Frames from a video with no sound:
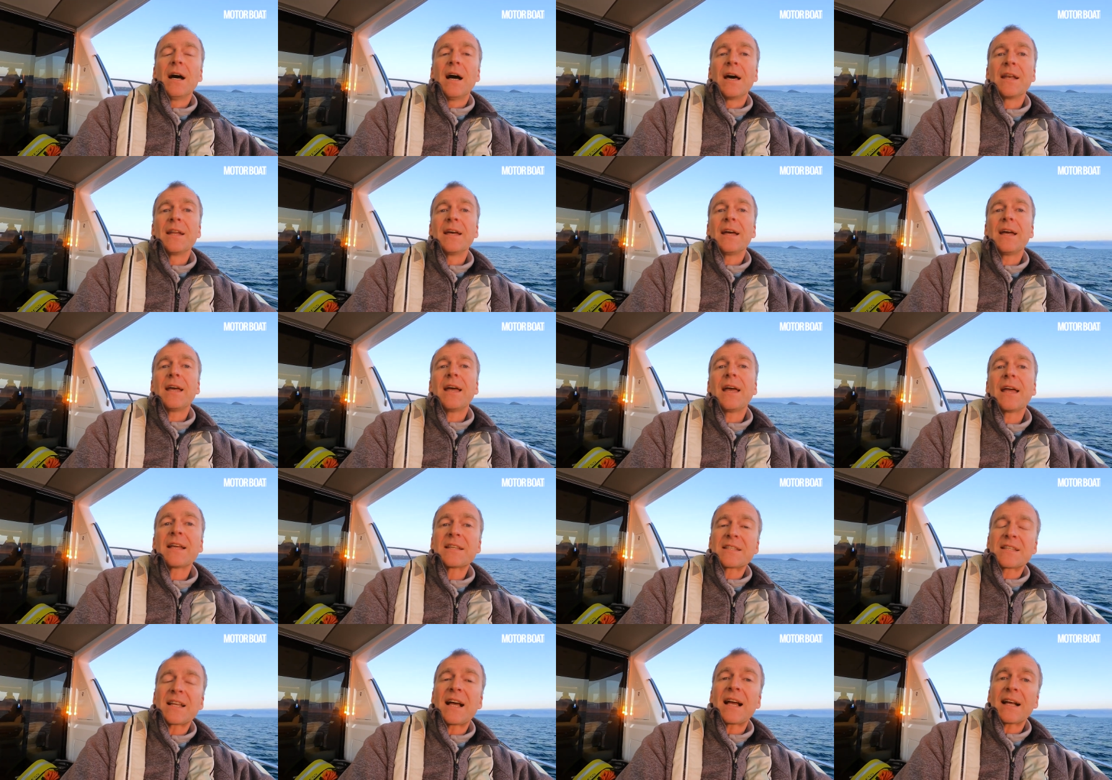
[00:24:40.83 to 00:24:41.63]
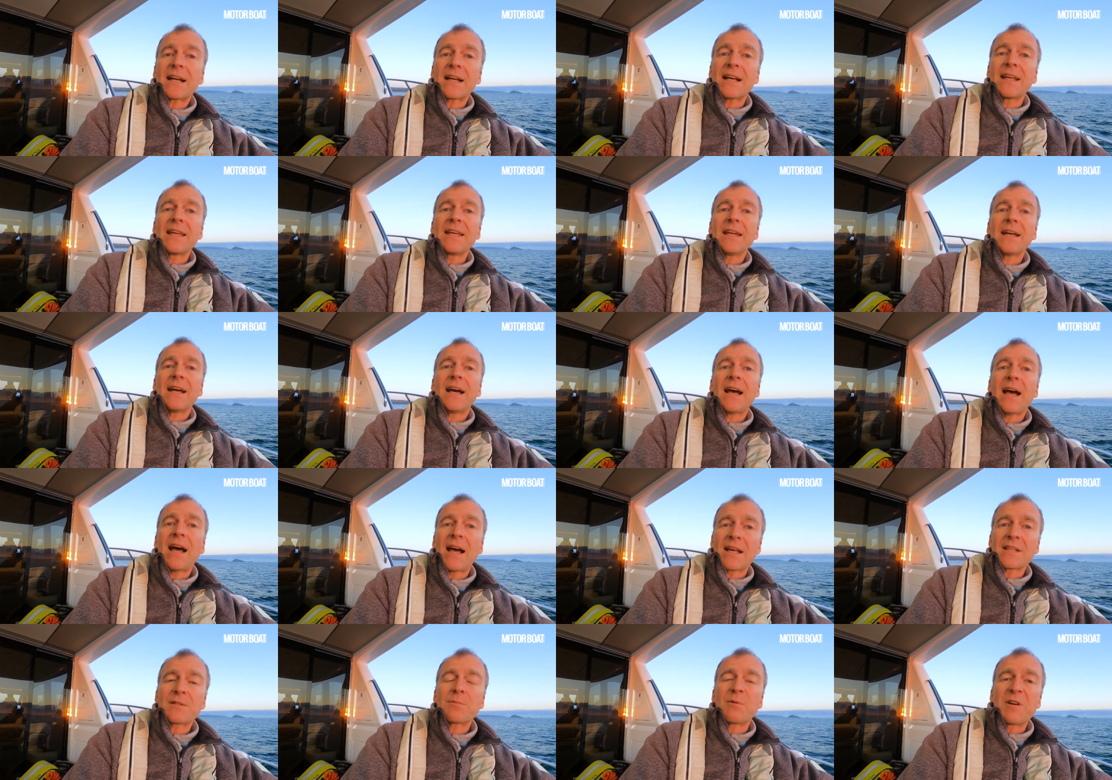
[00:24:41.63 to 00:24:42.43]
And exactly
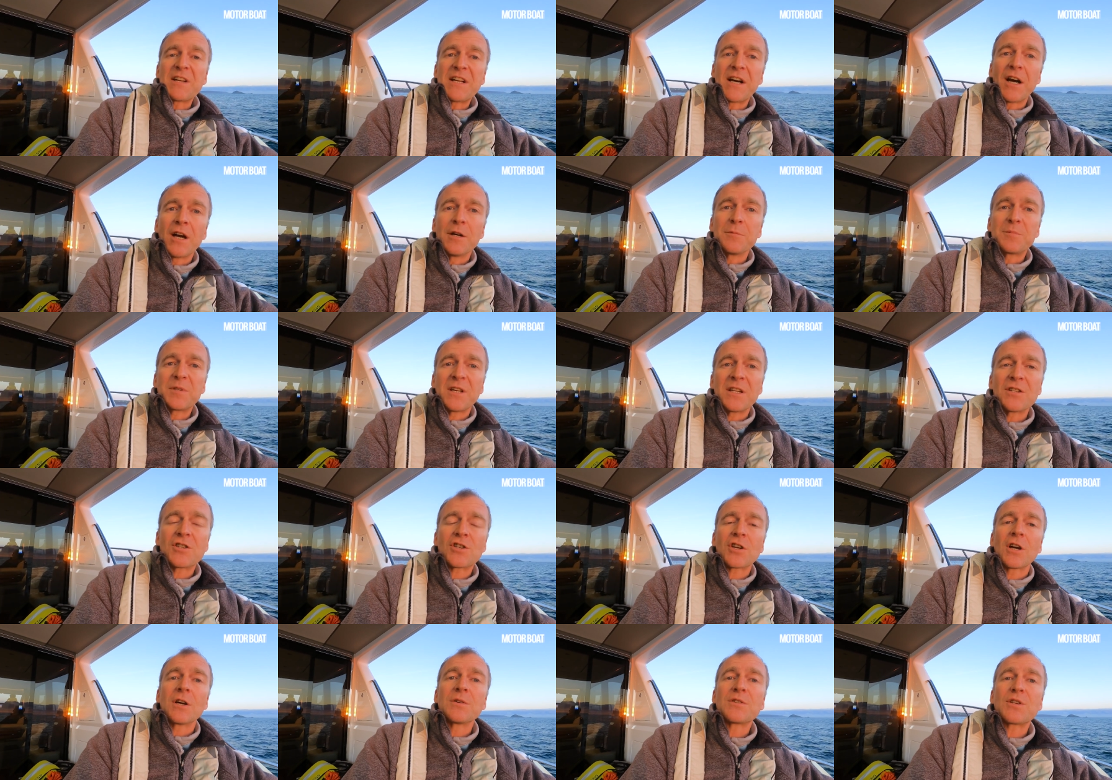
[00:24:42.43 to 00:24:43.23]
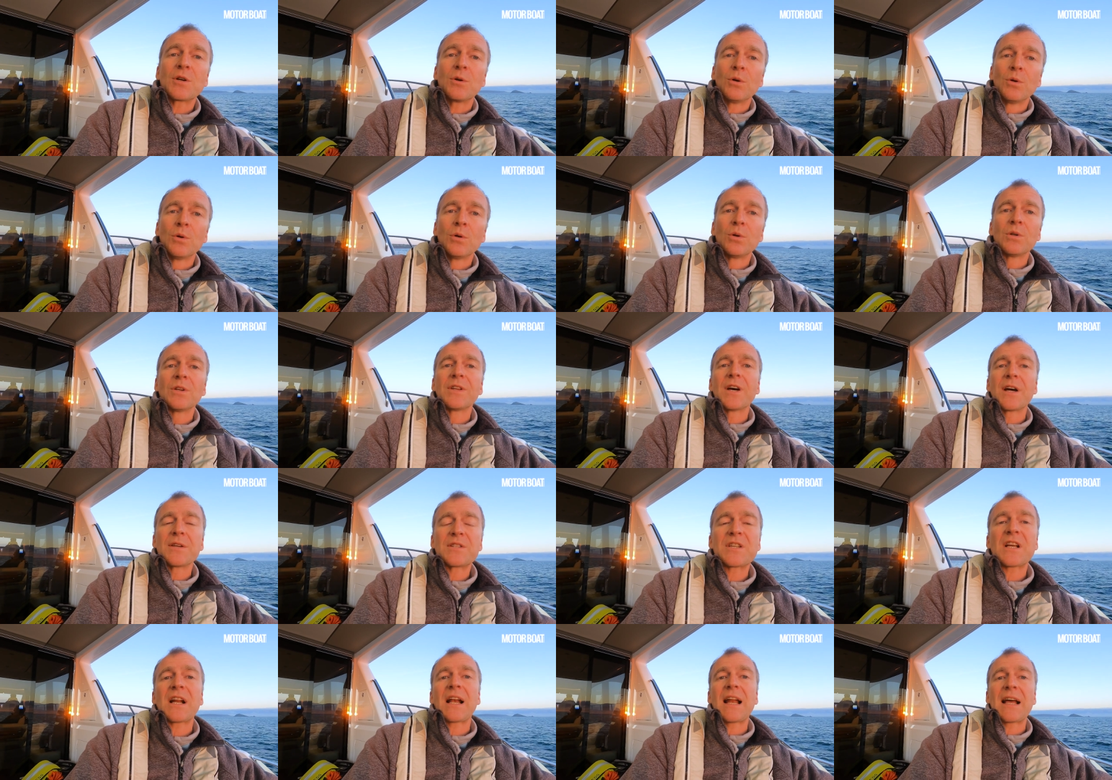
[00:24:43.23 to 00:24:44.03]
as we'd hoped, it shows all
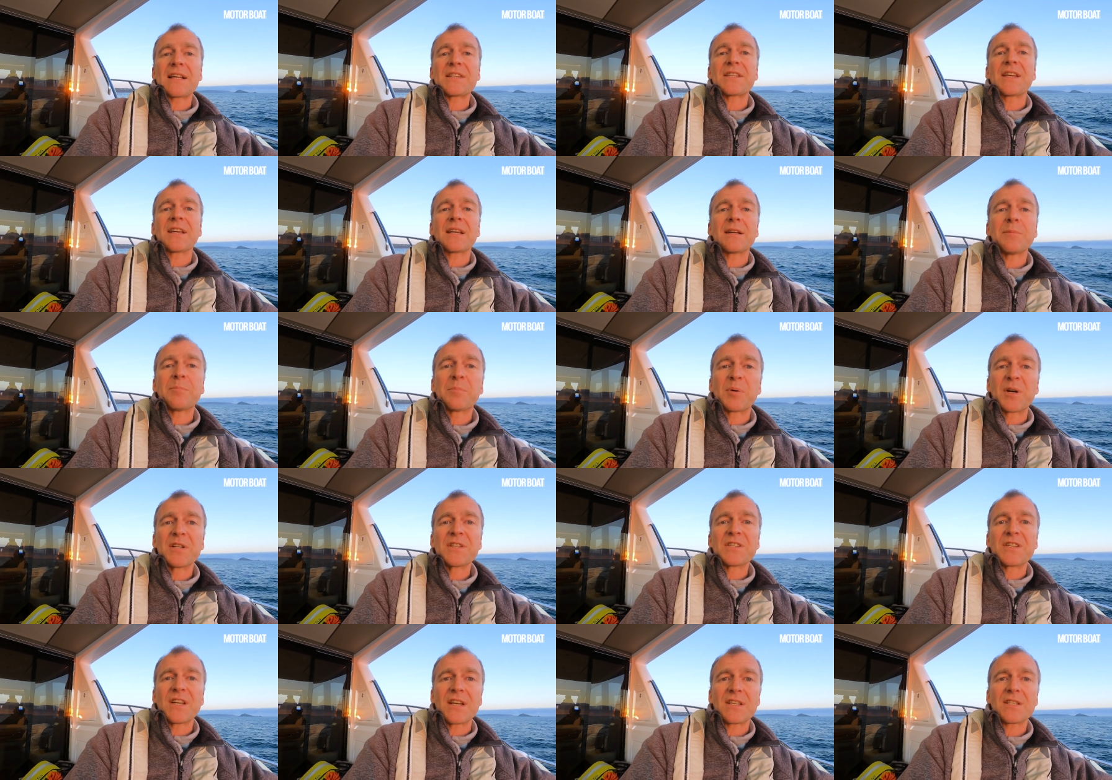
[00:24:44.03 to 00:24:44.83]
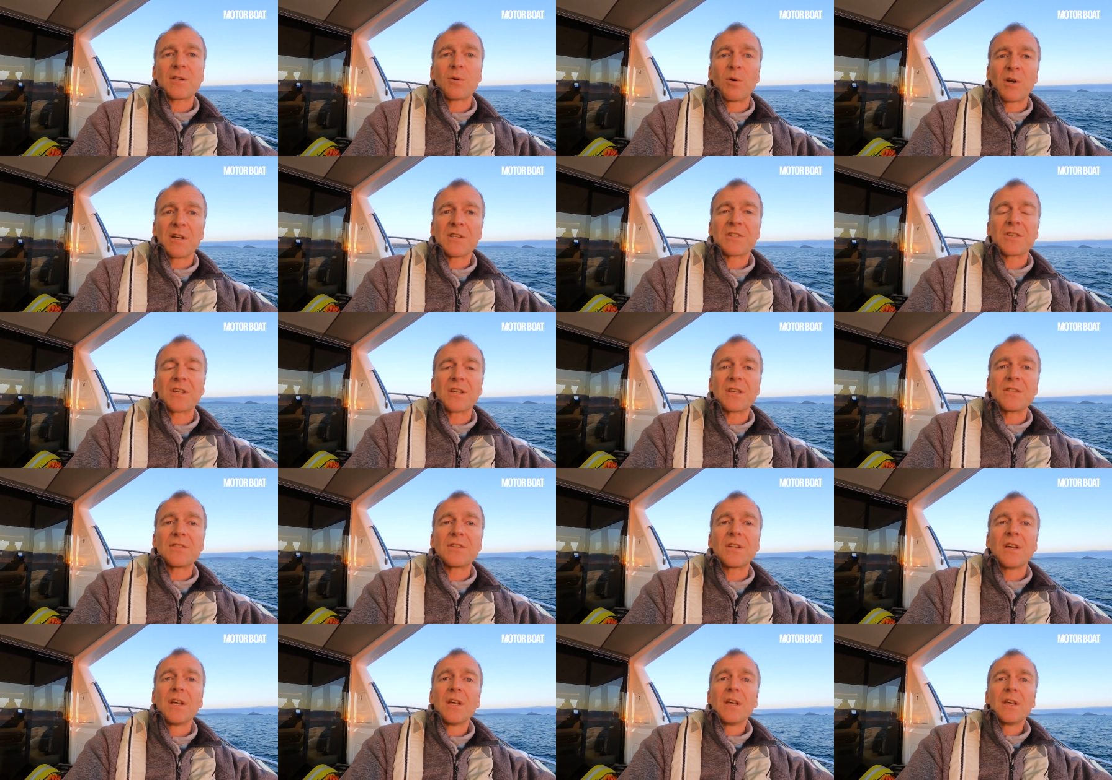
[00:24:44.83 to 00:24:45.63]
those classic Princess
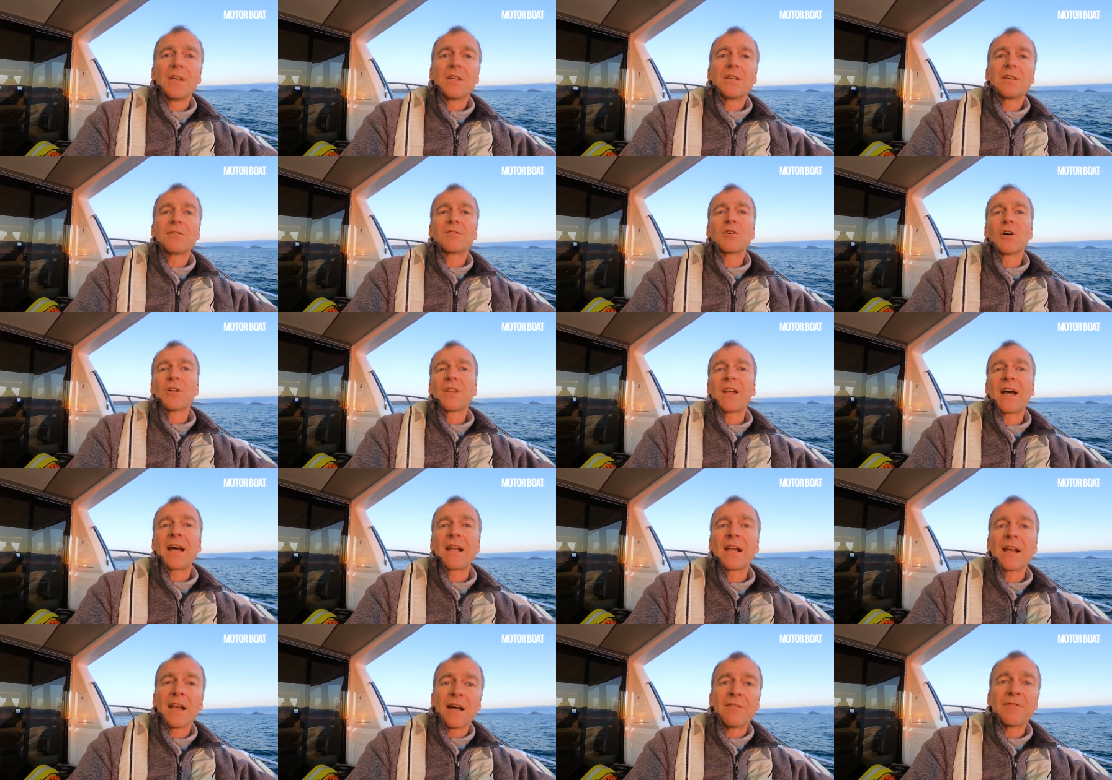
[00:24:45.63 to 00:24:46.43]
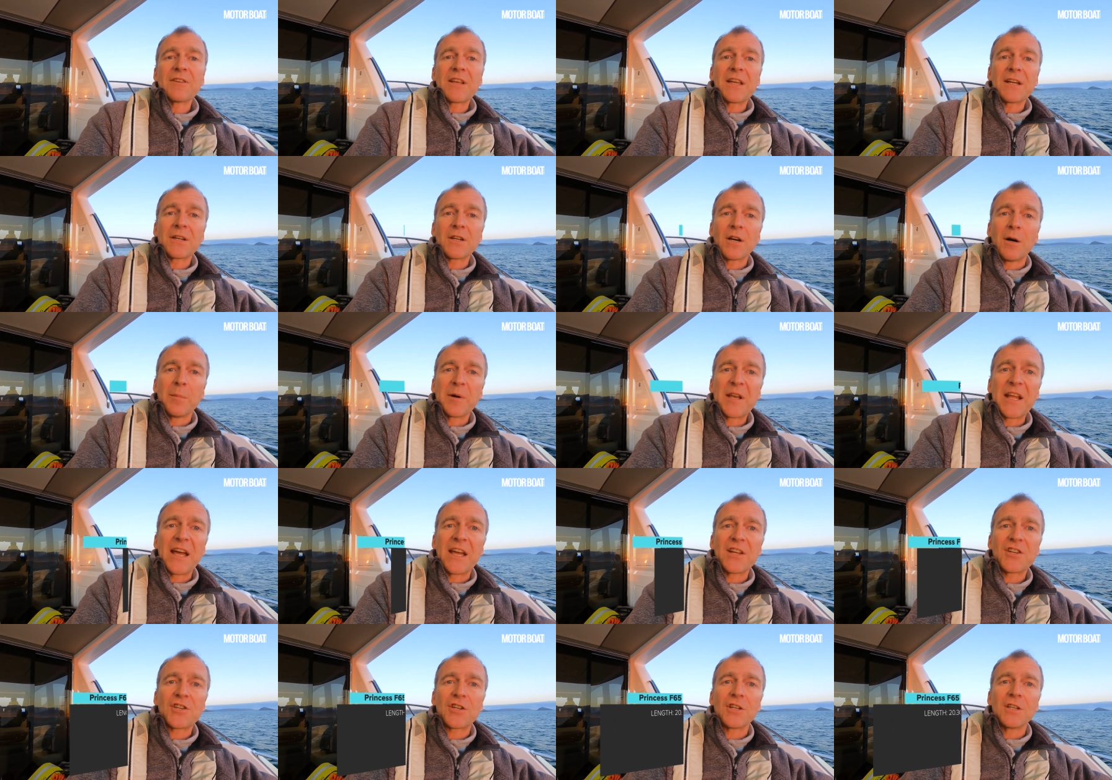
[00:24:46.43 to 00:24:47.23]
qualities. You've got that lovely
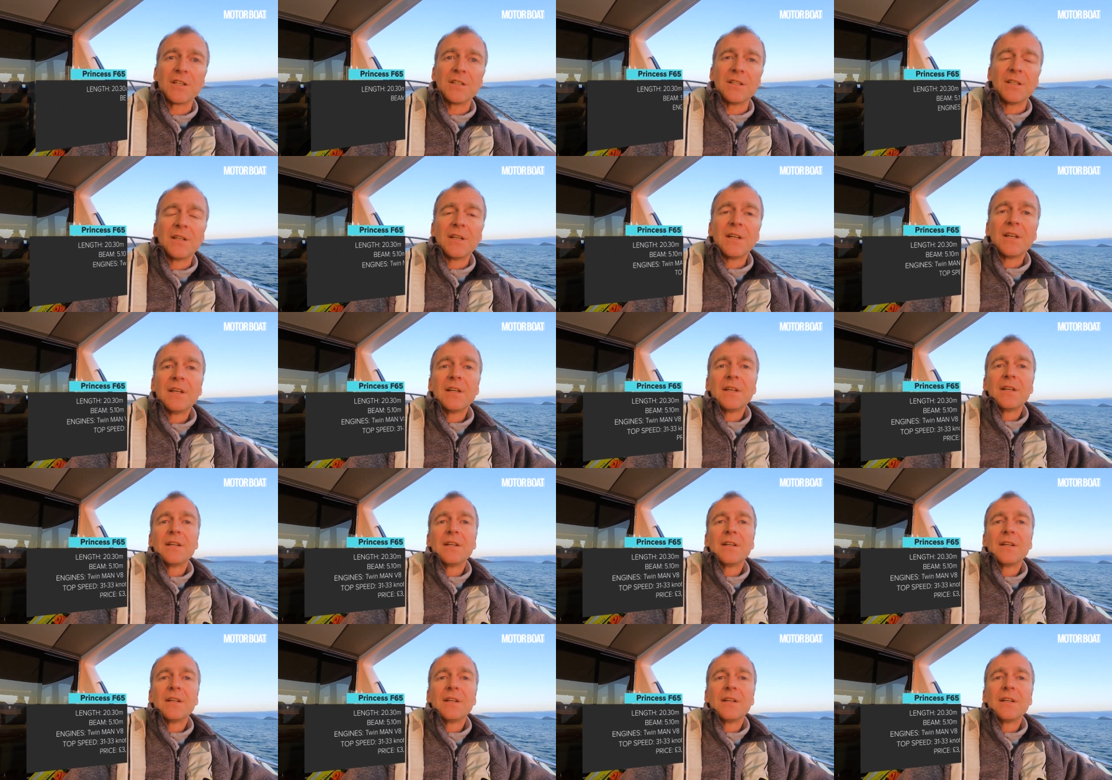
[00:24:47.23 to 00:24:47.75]
accommodation,